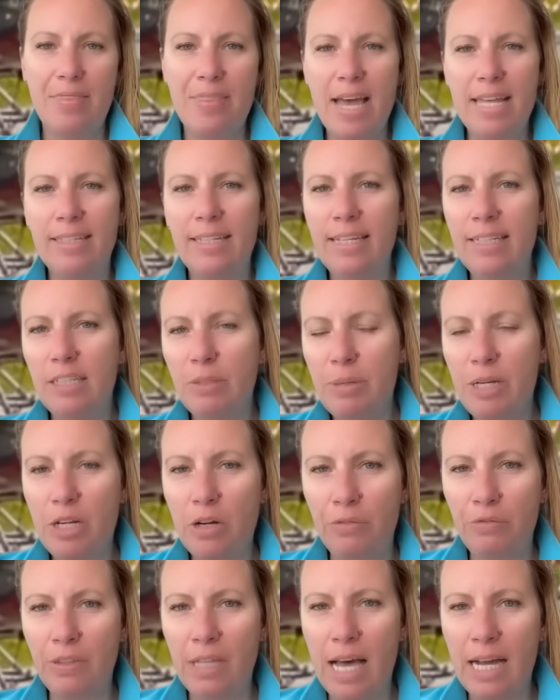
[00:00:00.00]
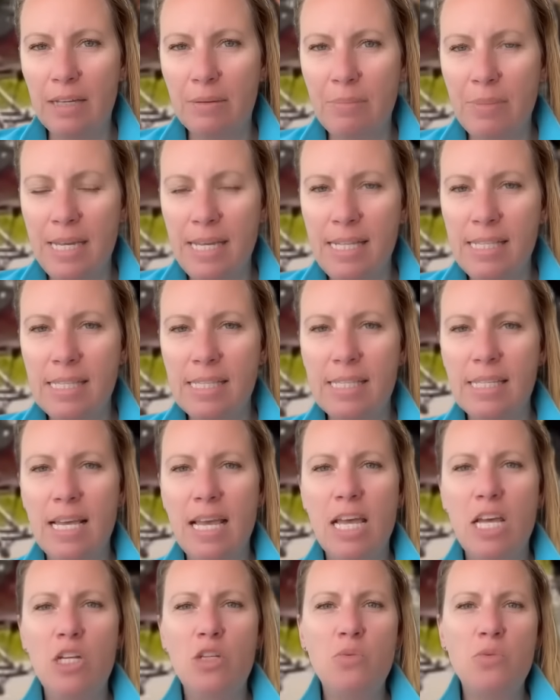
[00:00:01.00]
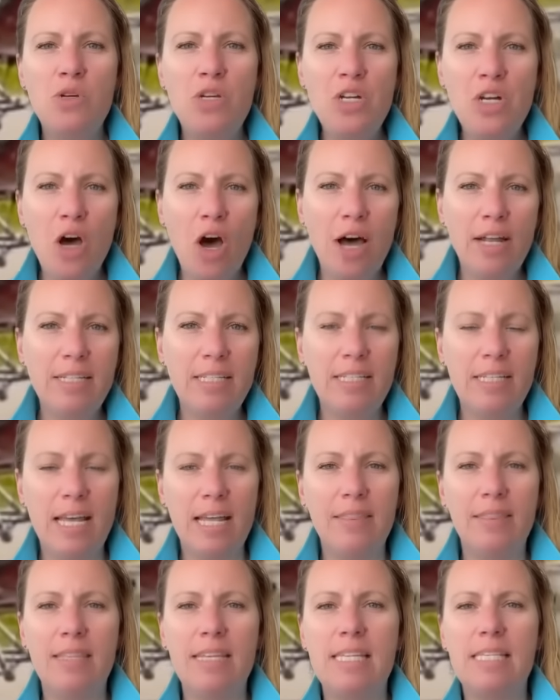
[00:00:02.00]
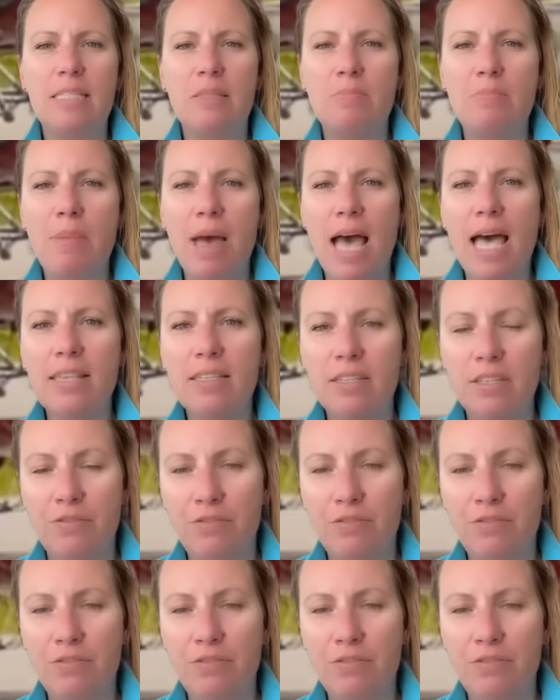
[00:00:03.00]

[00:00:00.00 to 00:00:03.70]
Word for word: that little bit of luck means do not send this massive